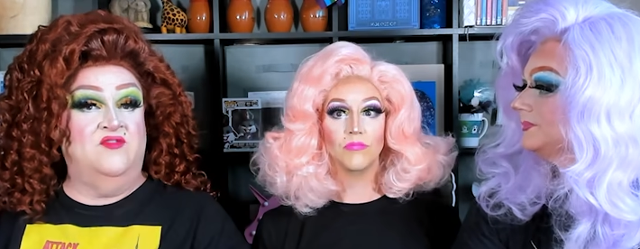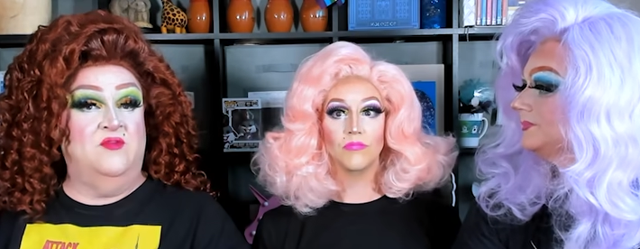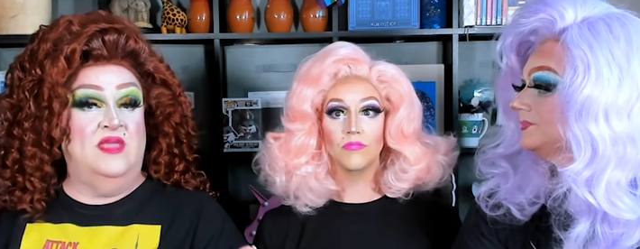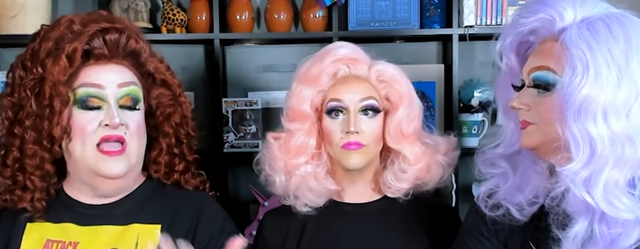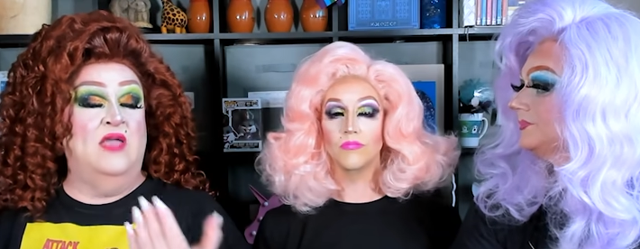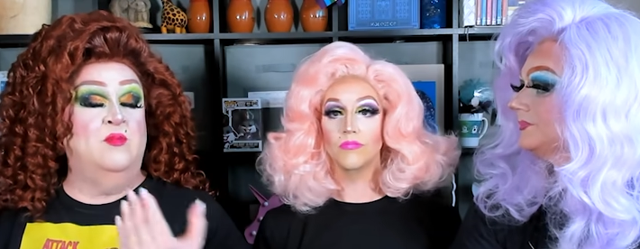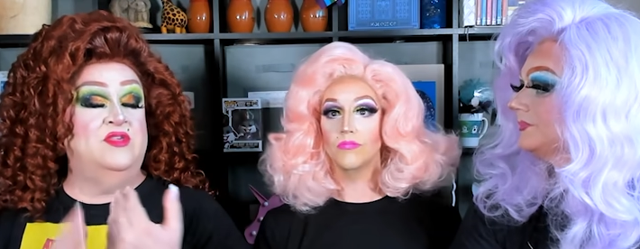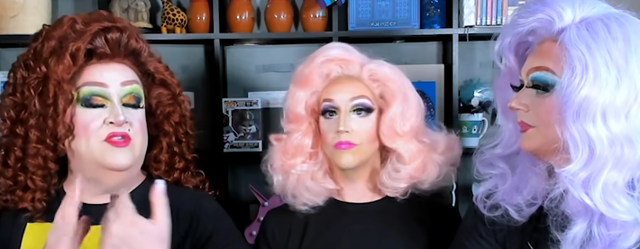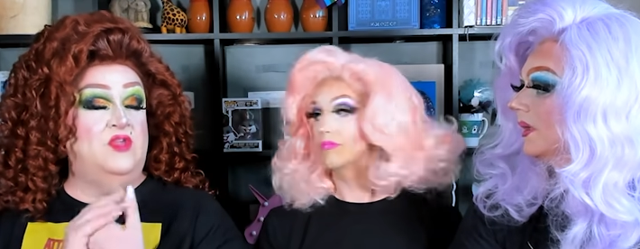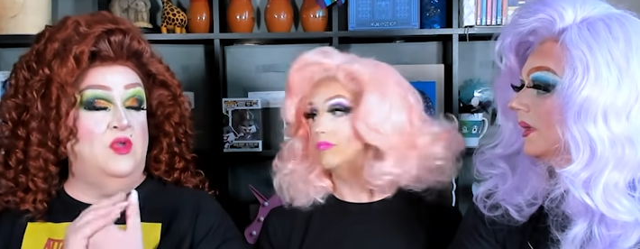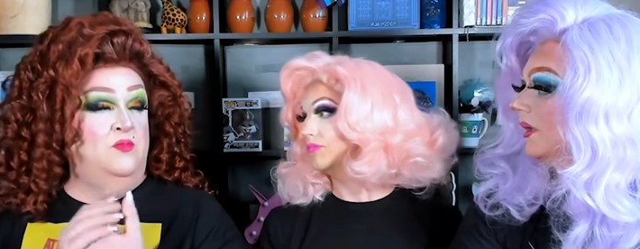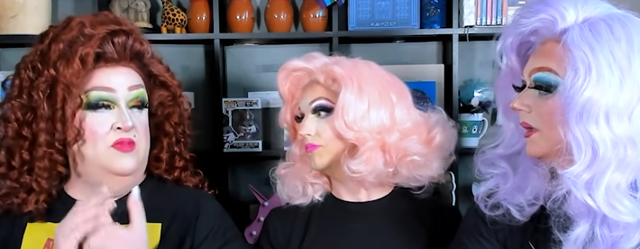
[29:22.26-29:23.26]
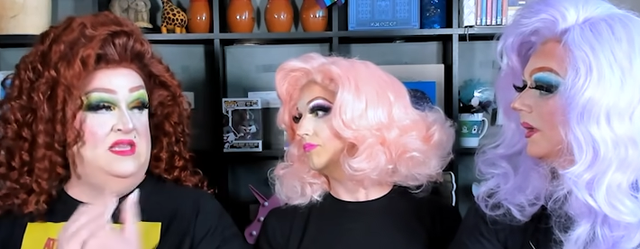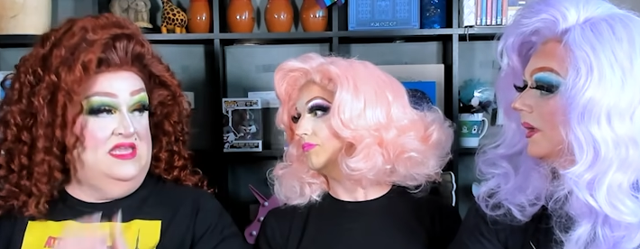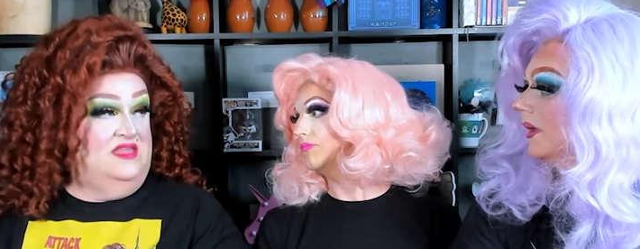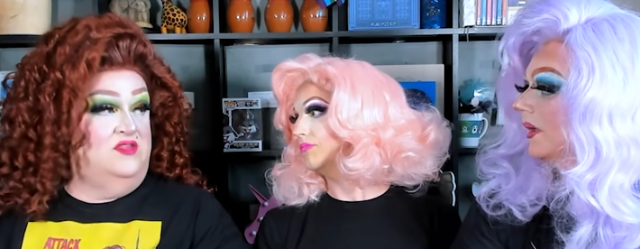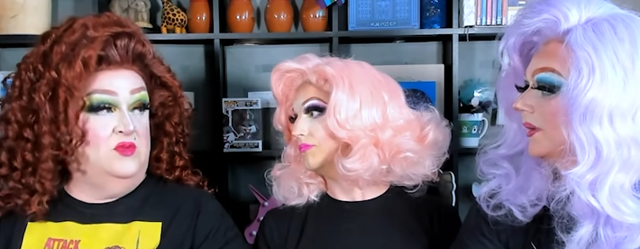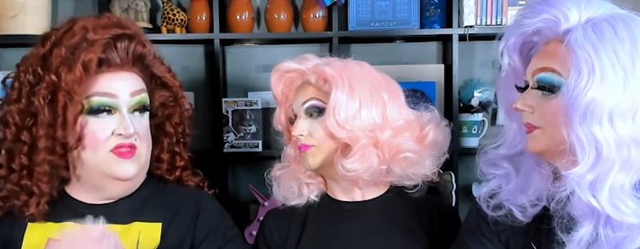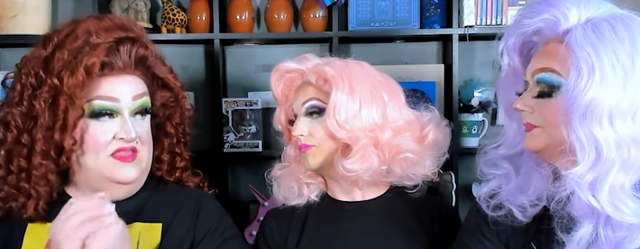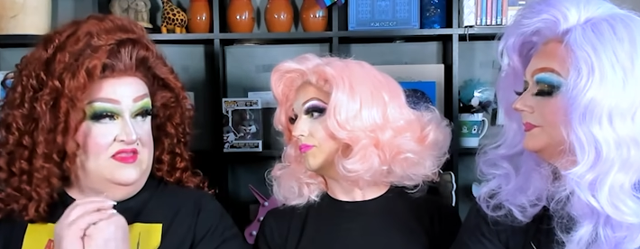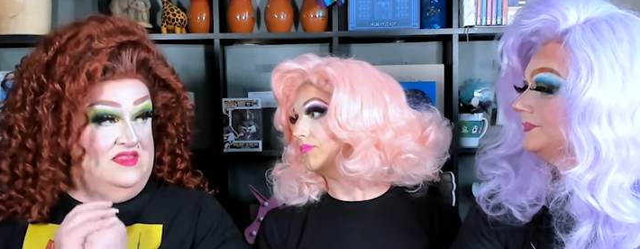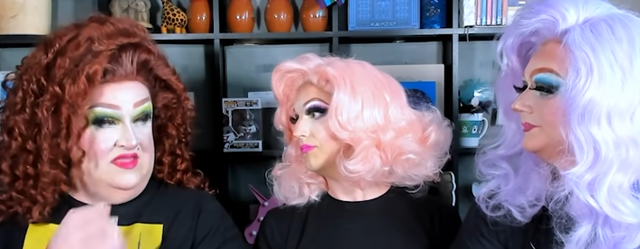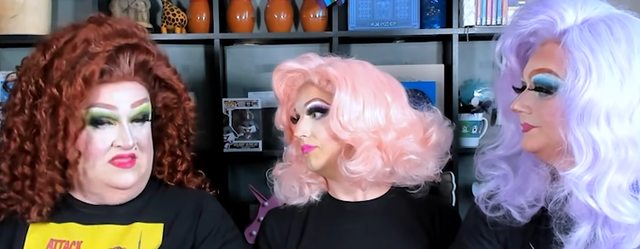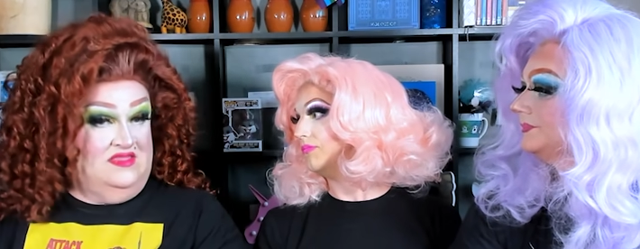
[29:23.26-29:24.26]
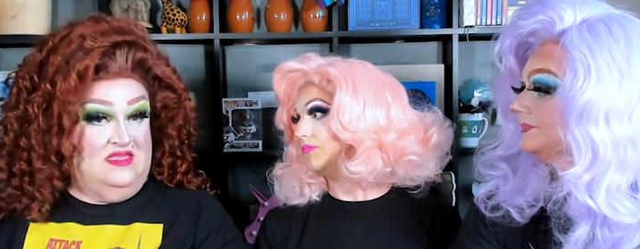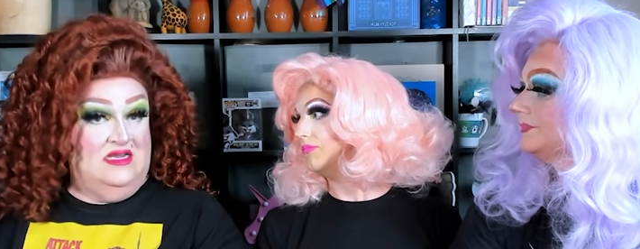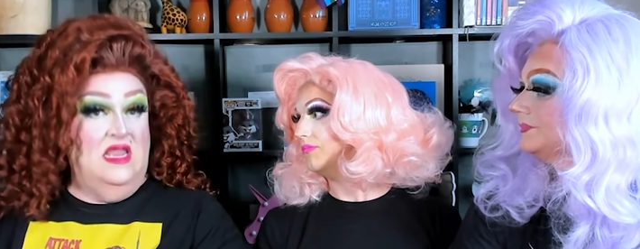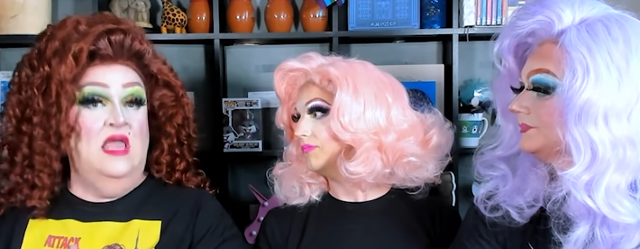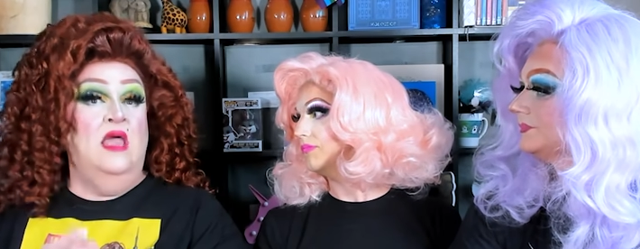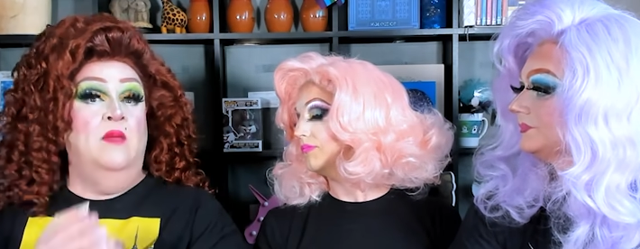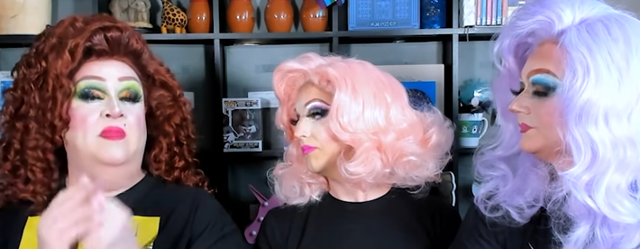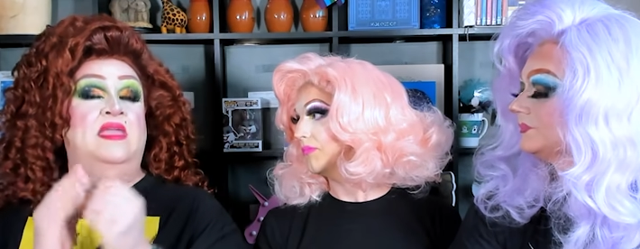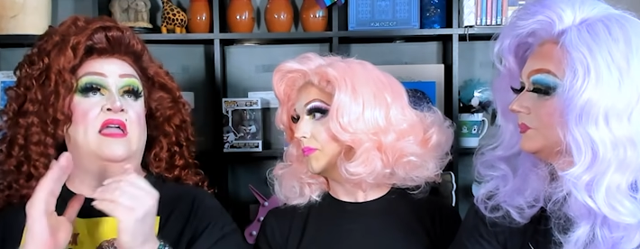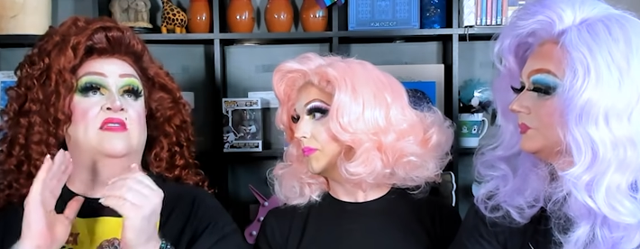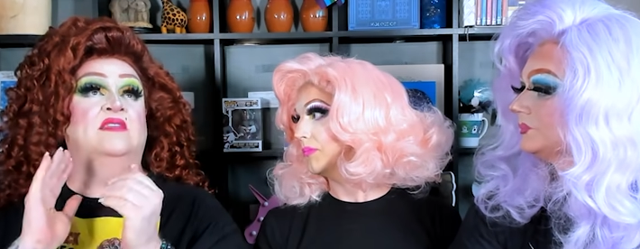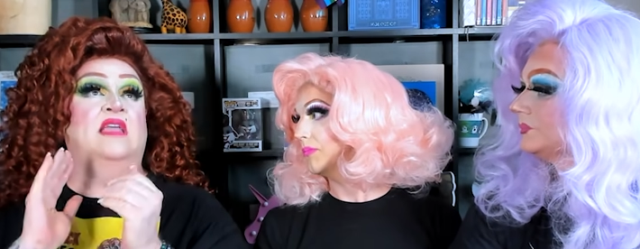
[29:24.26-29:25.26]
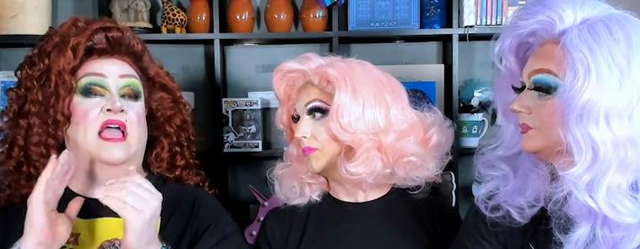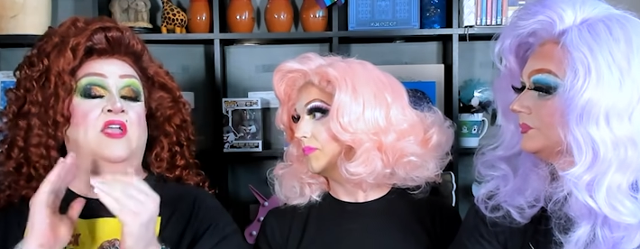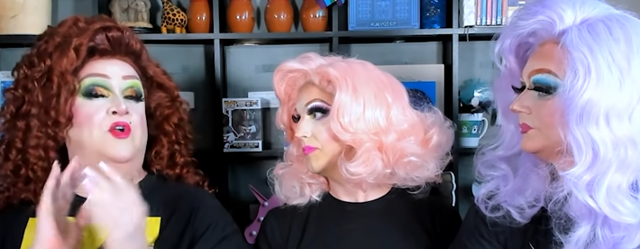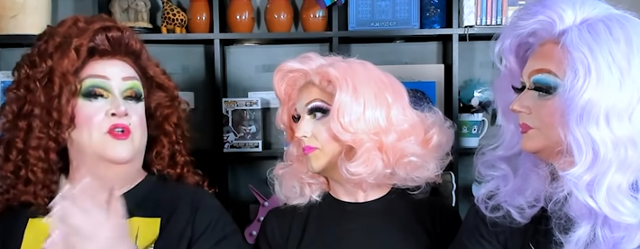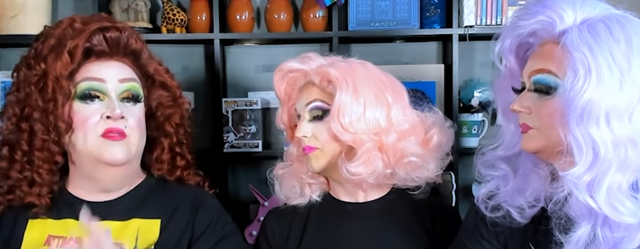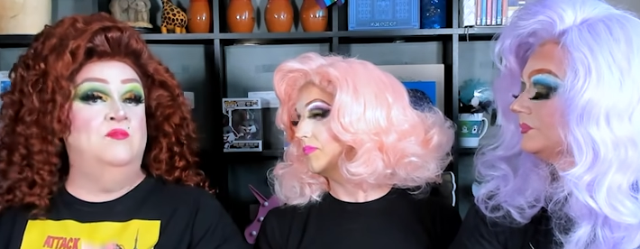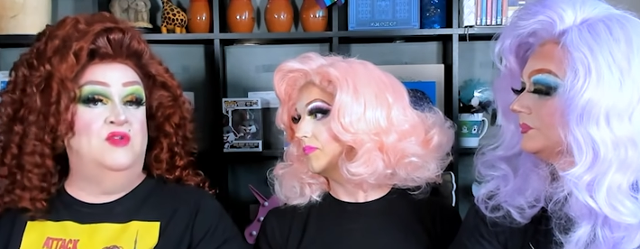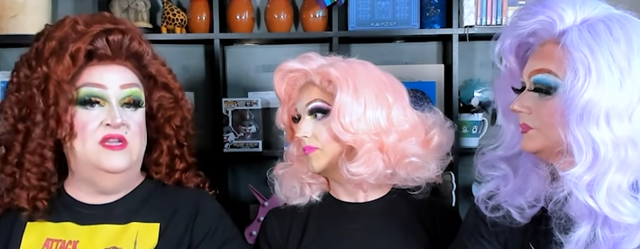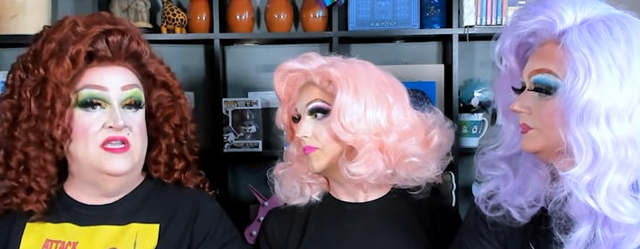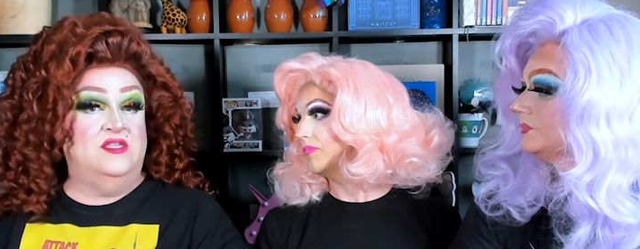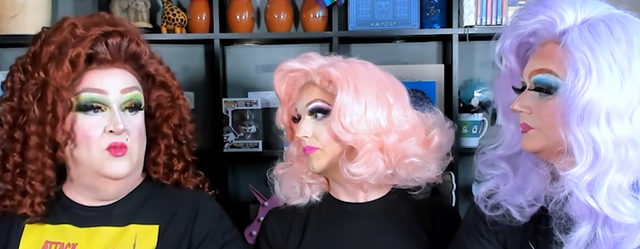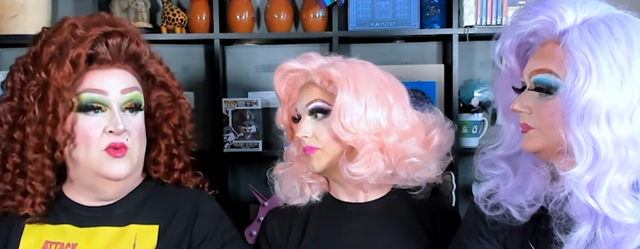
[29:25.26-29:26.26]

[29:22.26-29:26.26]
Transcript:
Speaker 1: for me. I was so pleased with the season because I couldn't predict a